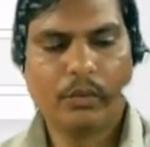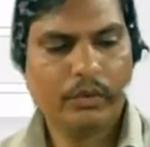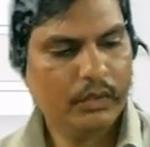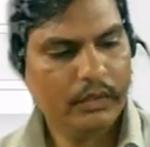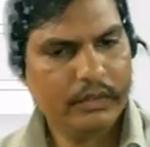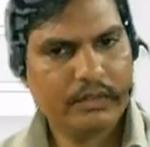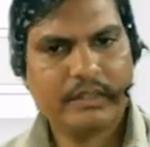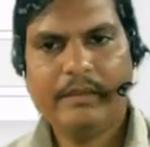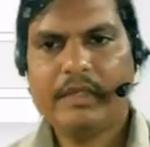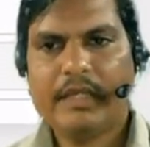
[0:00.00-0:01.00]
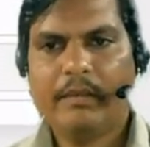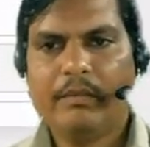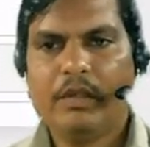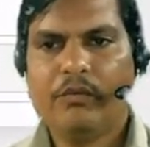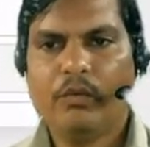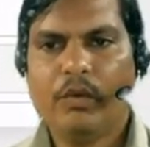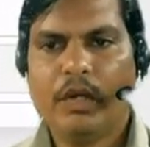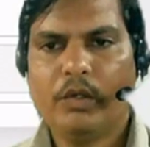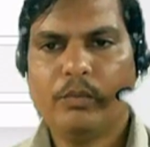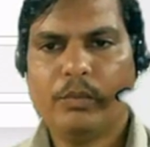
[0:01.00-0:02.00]
Same time, if you want to
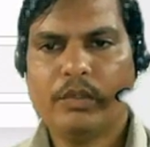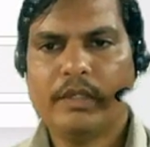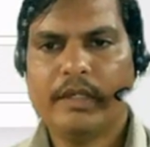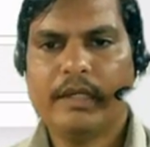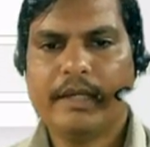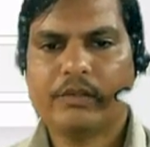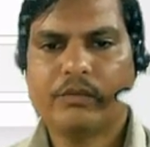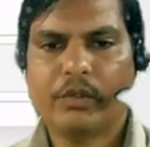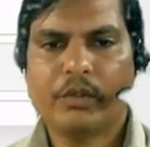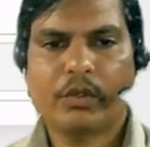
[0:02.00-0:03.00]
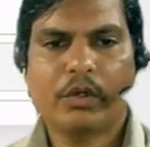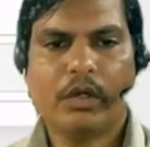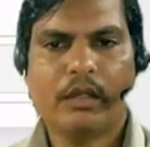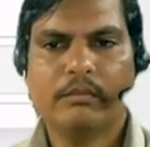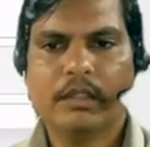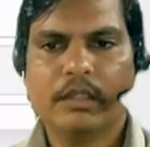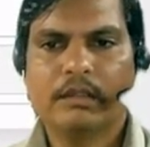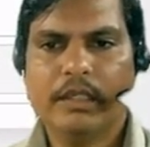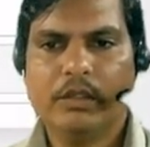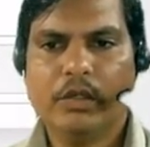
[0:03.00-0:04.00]
put an index for your column, then you
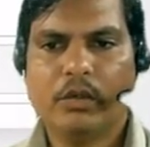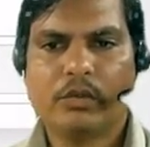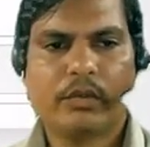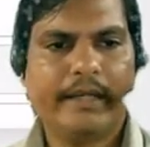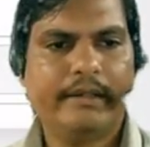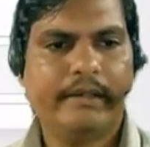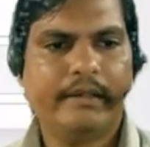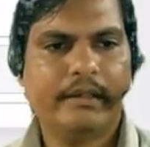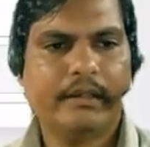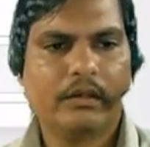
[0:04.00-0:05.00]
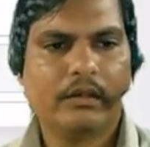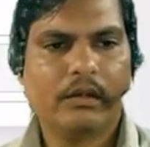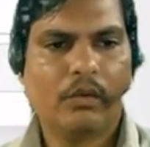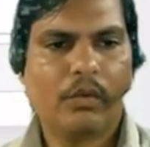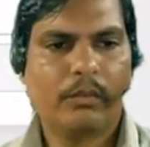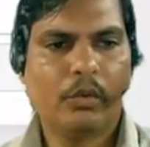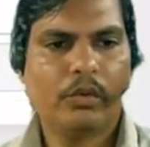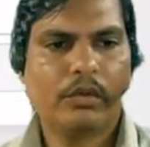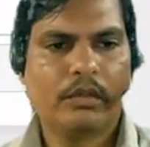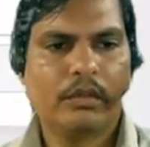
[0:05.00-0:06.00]
have to write it here one more
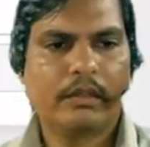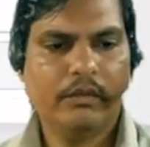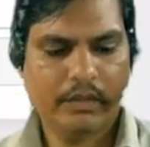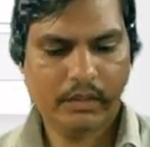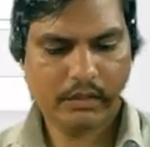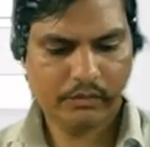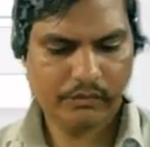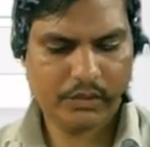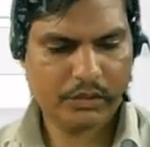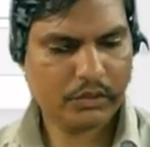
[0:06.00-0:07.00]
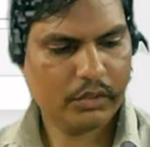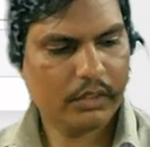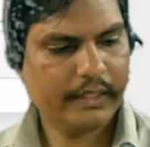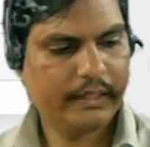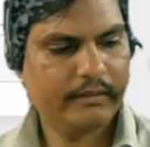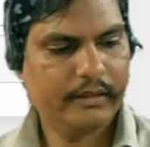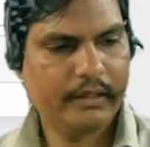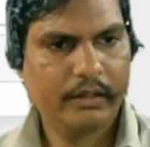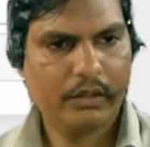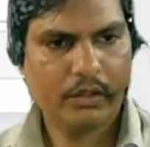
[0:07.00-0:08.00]
keyword which is called as a
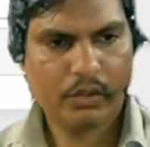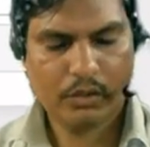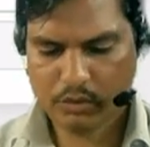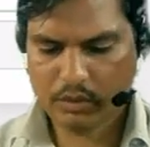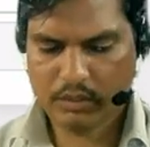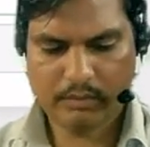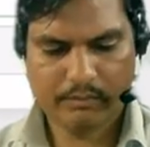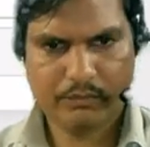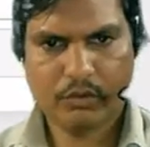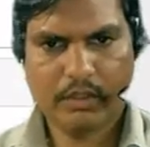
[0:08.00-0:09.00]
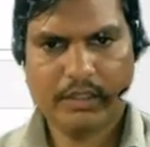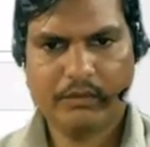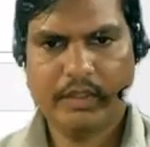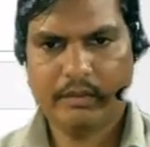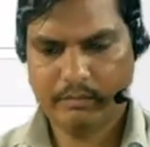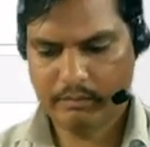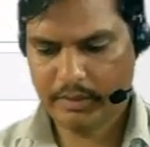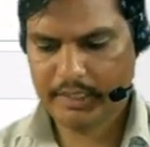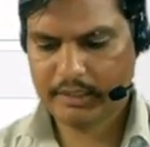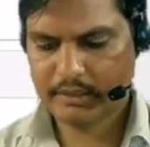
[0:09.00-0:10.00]
column. So let me break
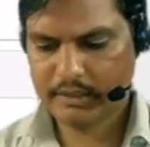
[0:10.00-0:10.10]
this.